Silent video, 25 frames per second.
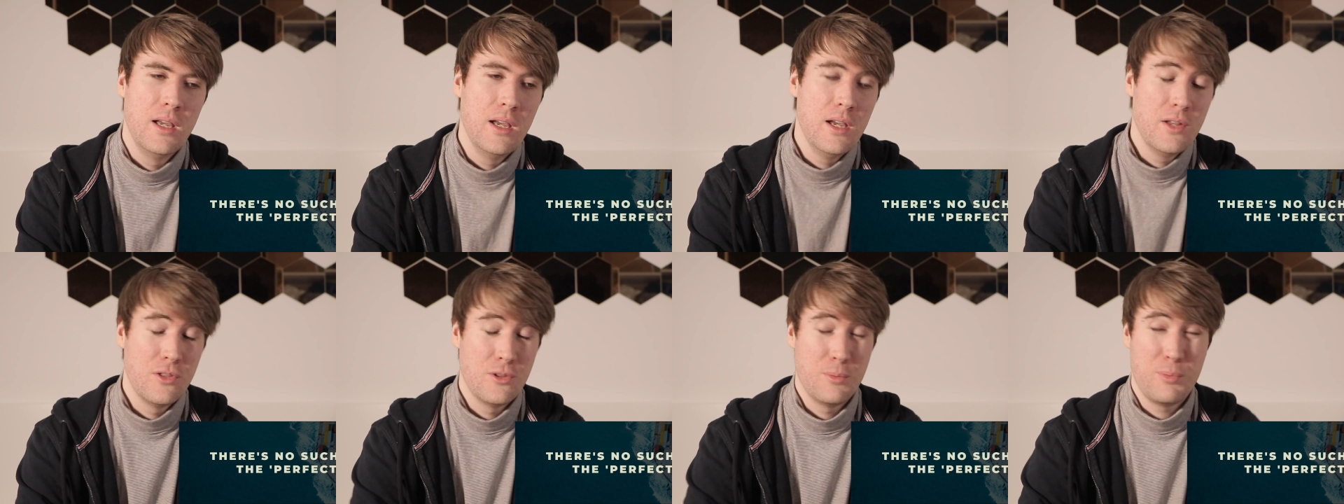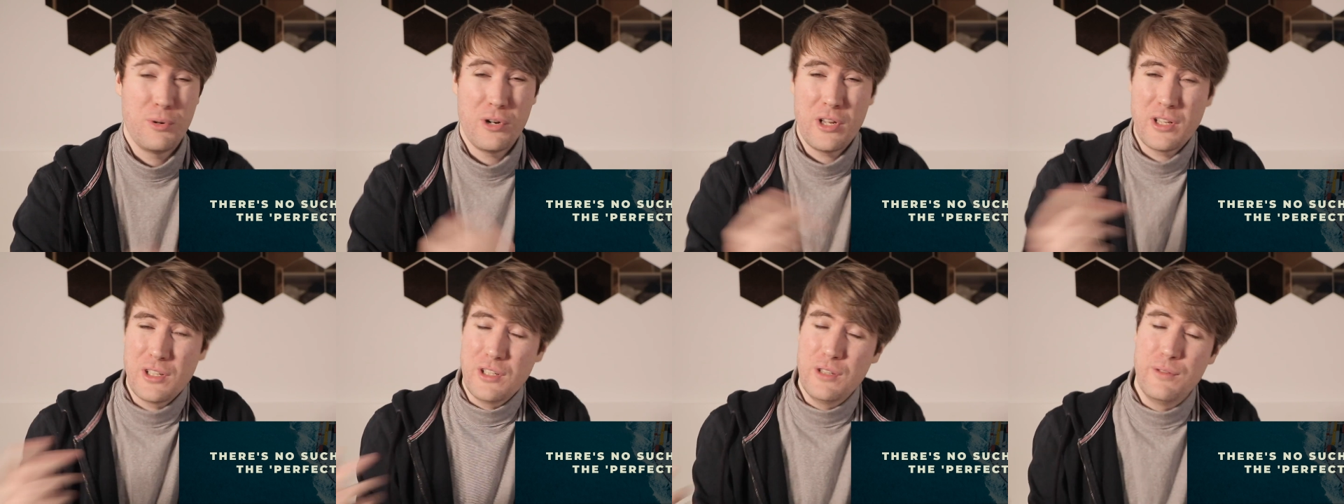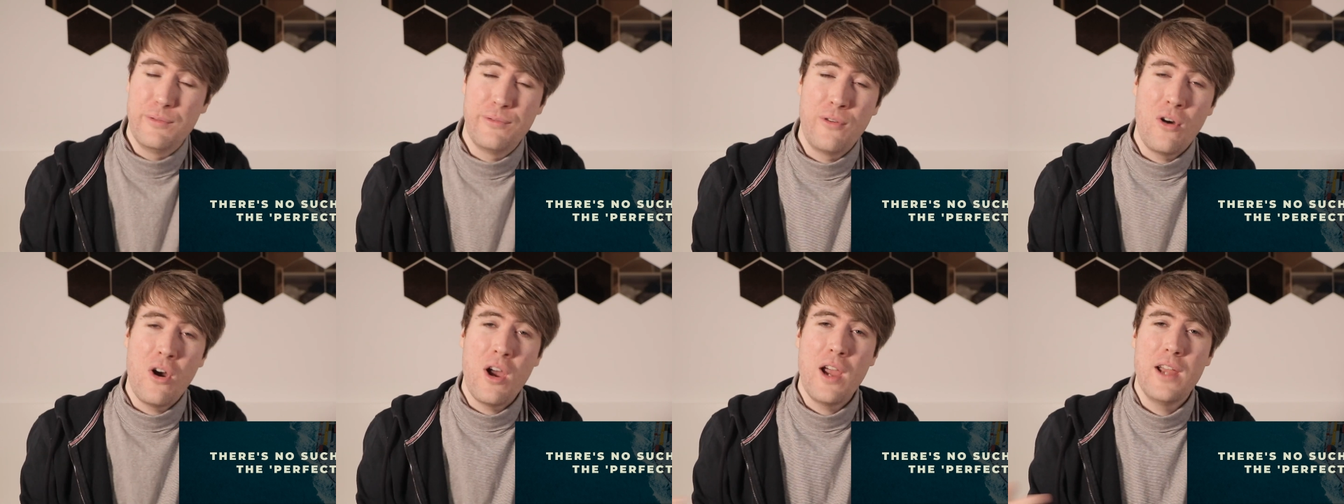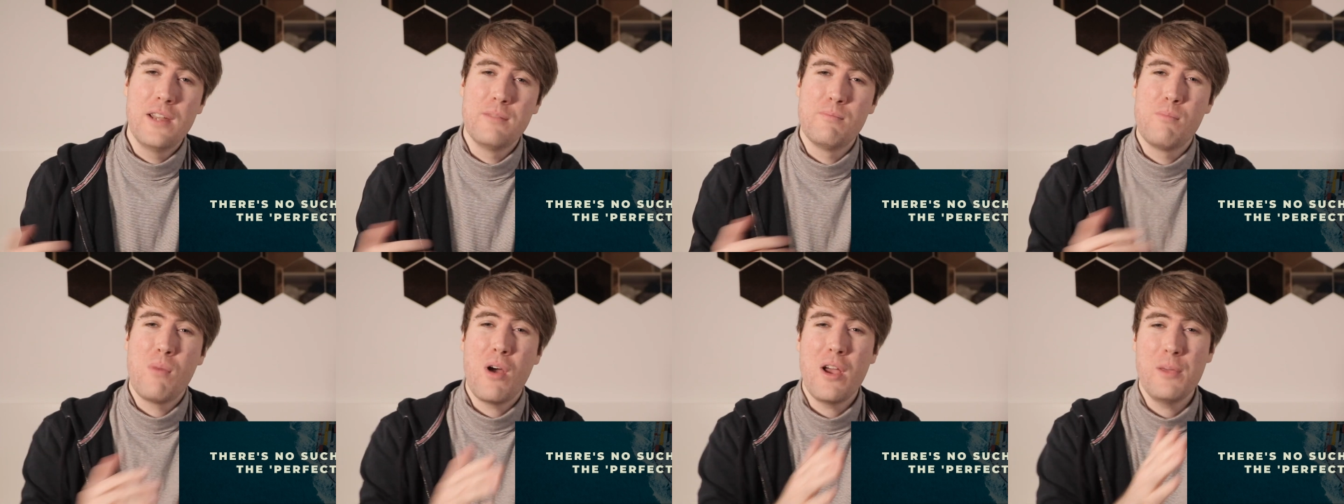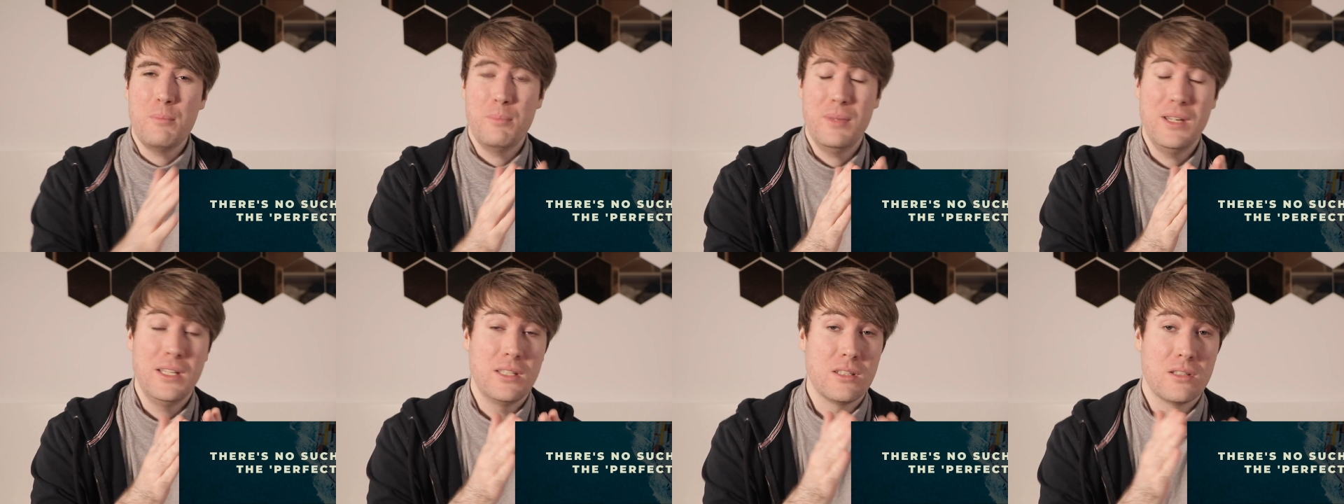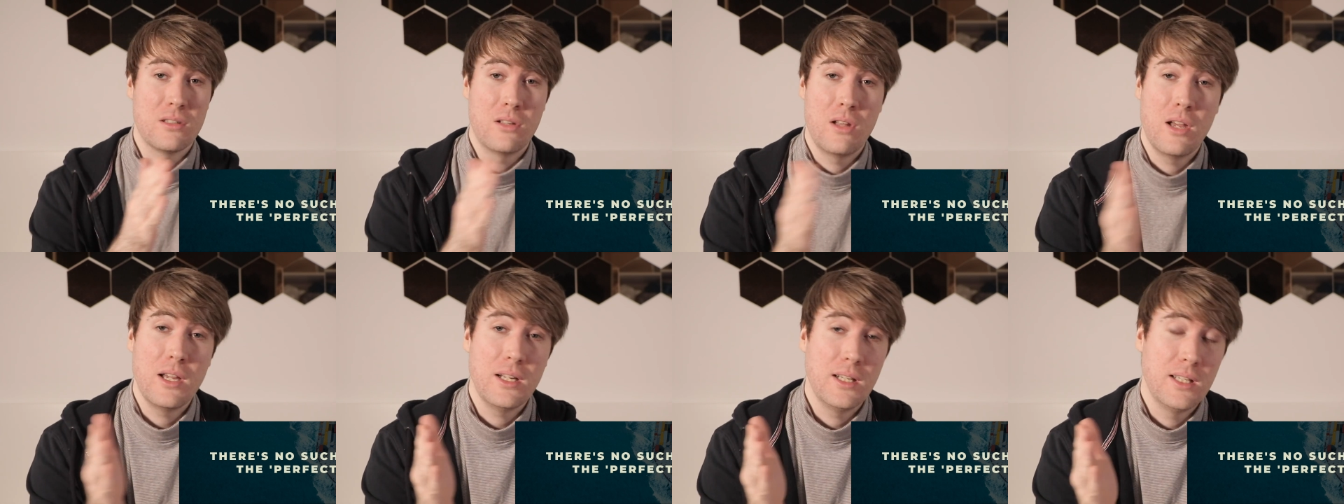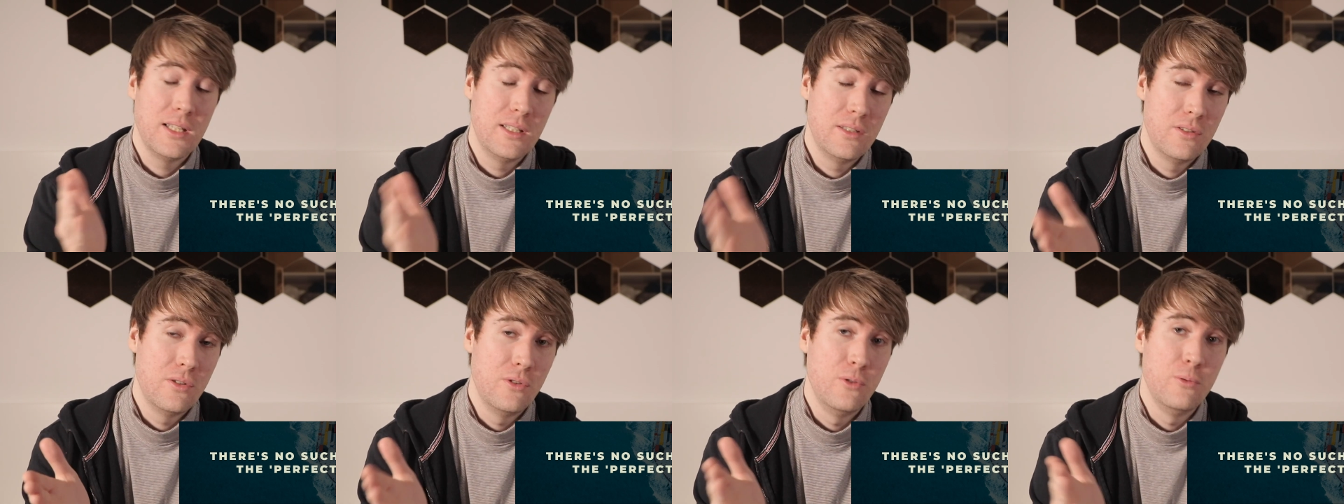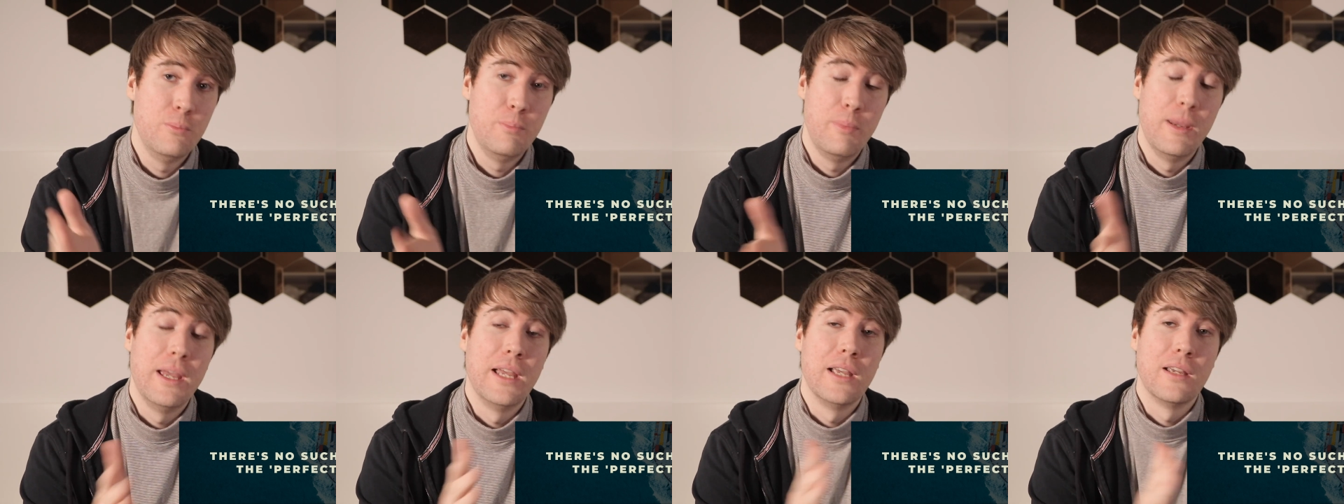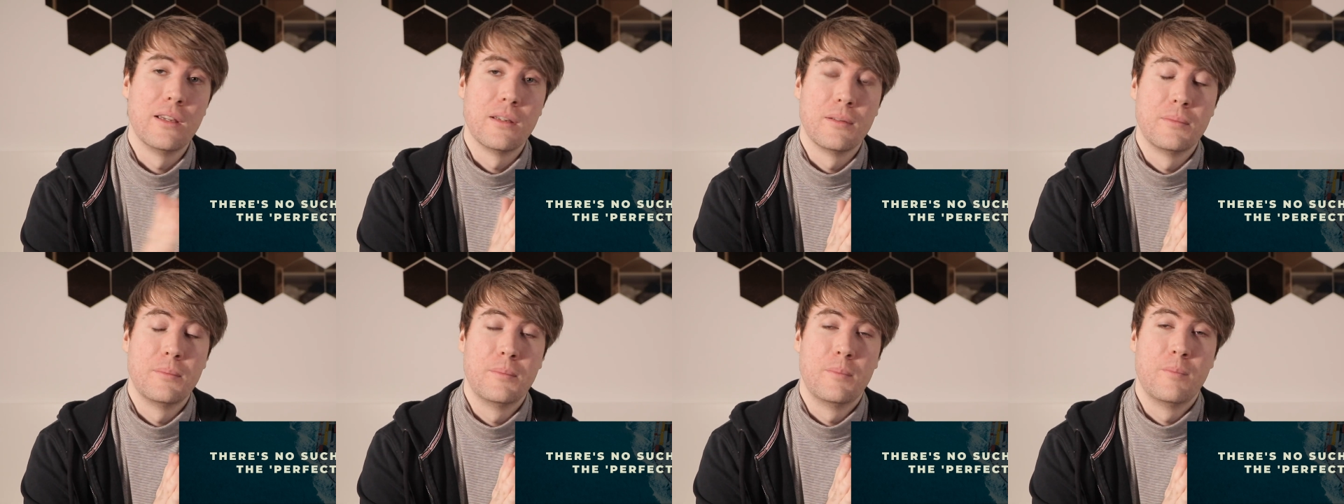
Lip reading: The product you find might be slightly too big.